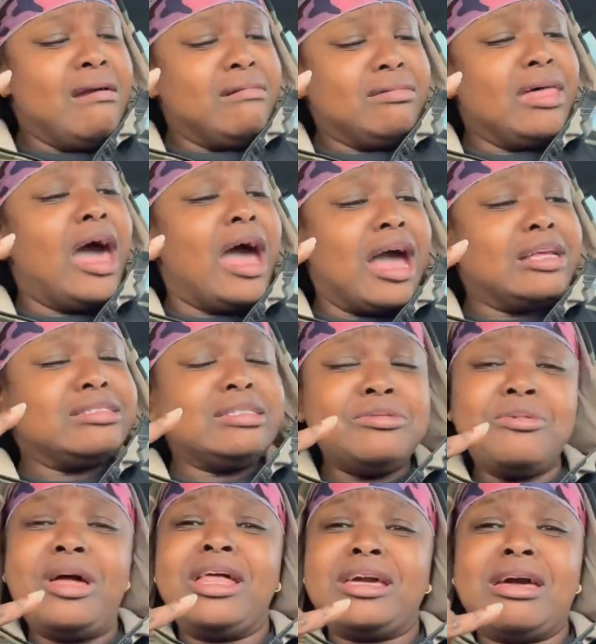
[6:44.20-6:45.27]
Now I see
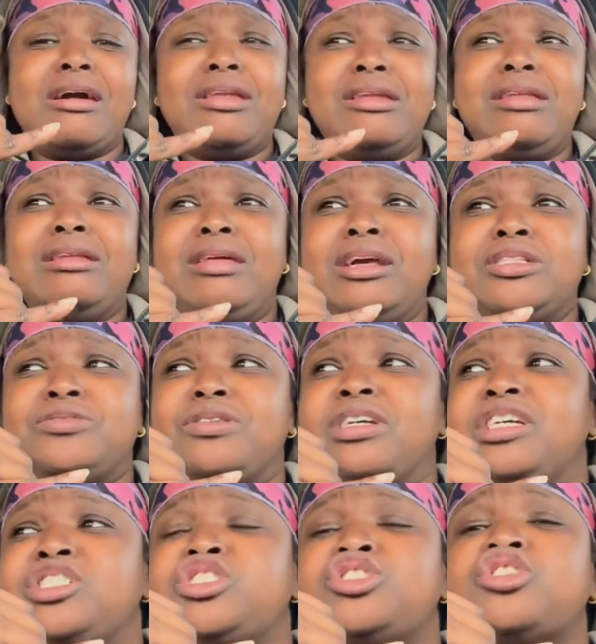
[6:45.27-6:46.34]
why they call it electric.
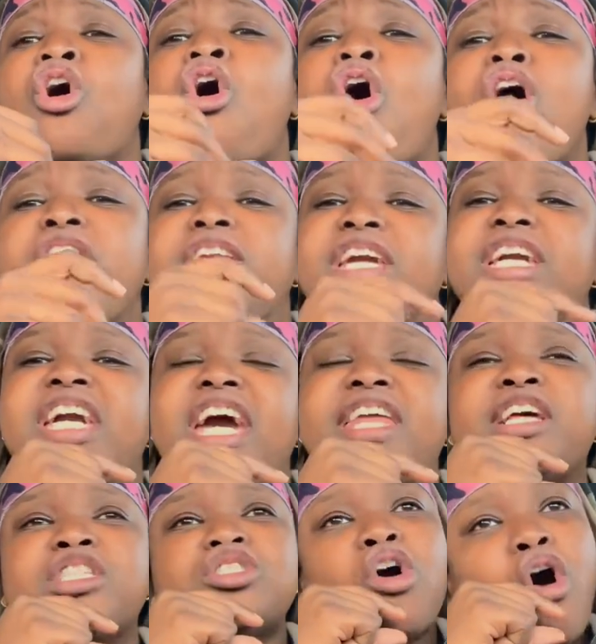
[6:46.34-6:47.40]
It's tart. It got
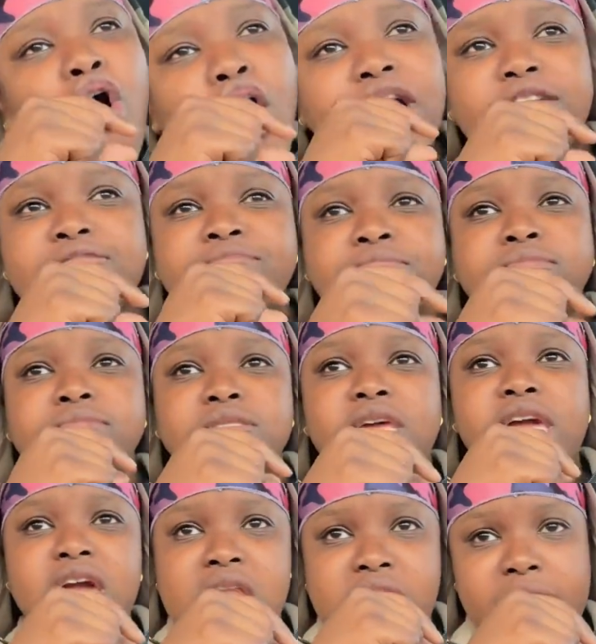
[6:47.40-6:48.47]
a tart
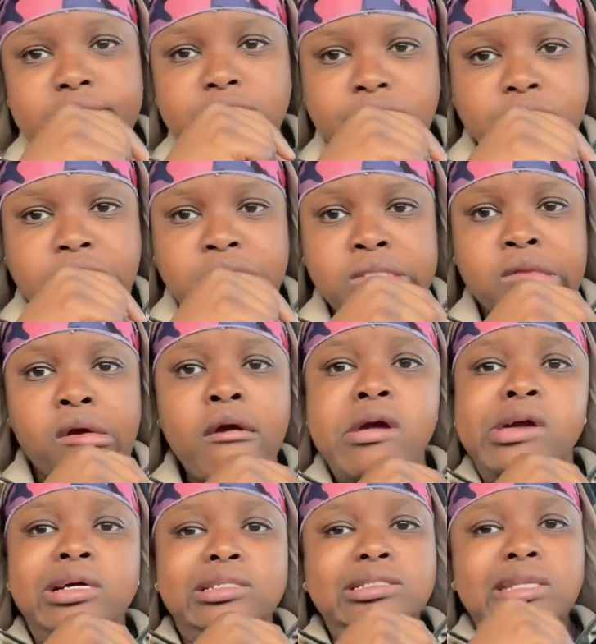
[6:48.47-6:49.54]
in it.
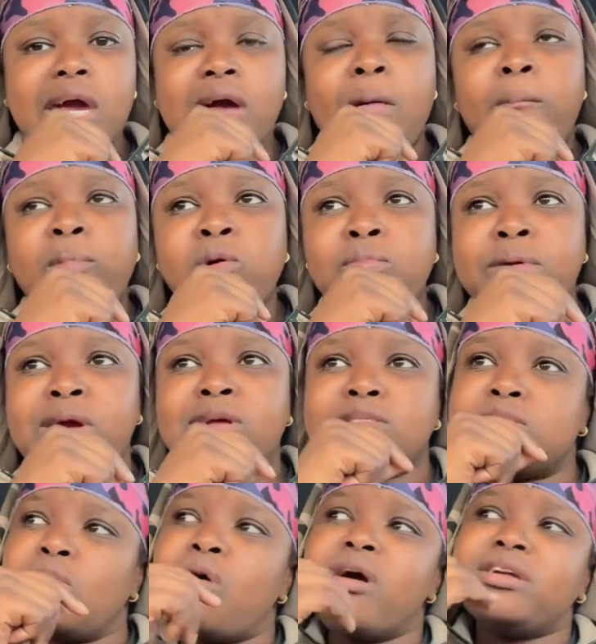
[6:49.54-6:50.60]
It's like a blueberry
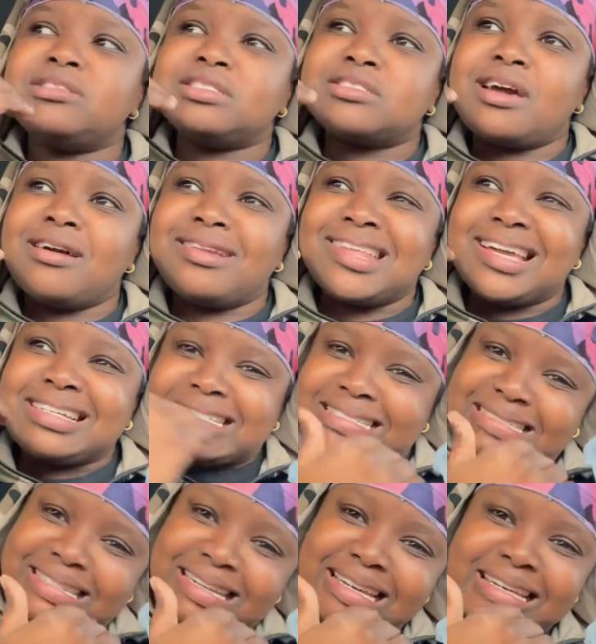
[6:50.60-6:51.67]
tart, just kind of
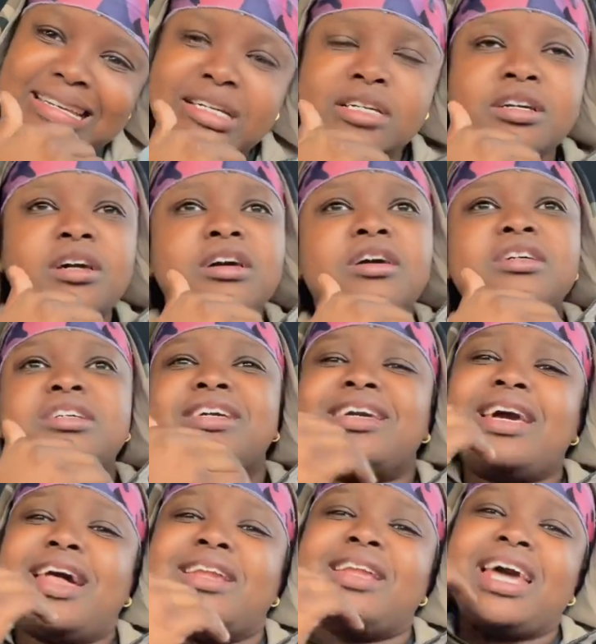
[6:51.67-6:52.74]
like,
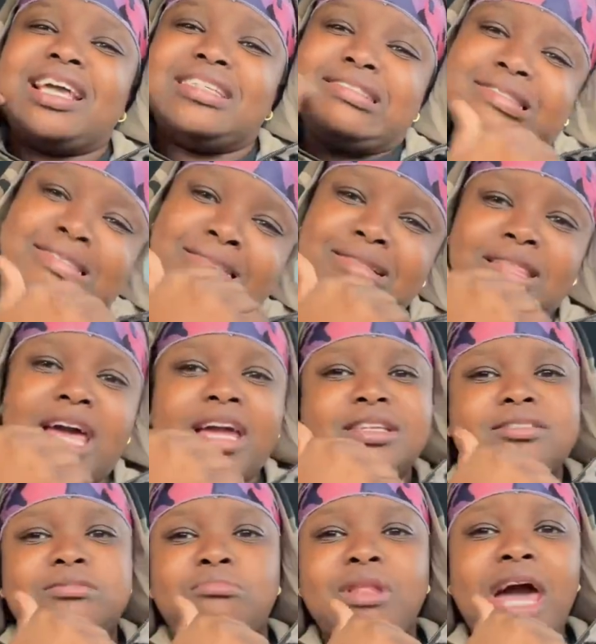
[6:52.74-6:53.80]
kind of like
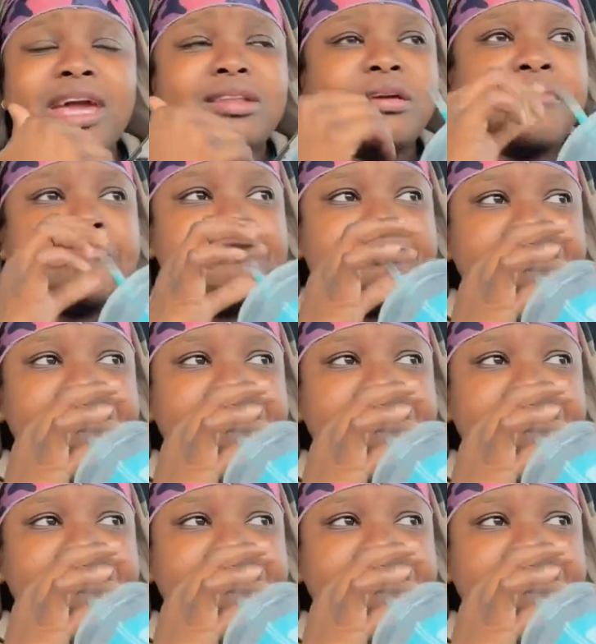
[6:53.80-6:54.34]
some lightning.